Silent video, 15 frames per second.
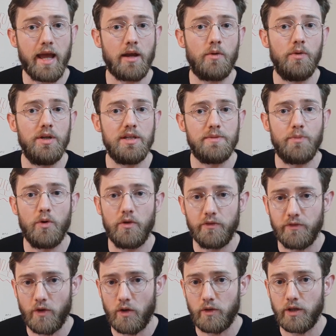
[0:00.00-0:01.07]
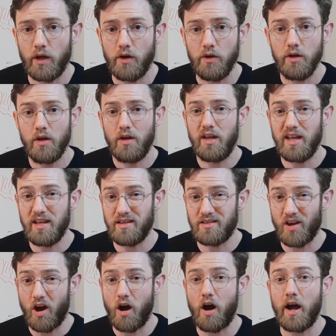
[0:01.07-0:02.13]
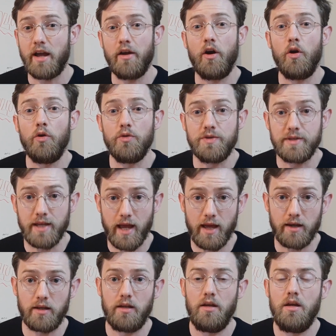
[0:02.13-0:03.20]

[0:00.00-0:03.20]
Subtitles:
equities portfolio, is IOZ.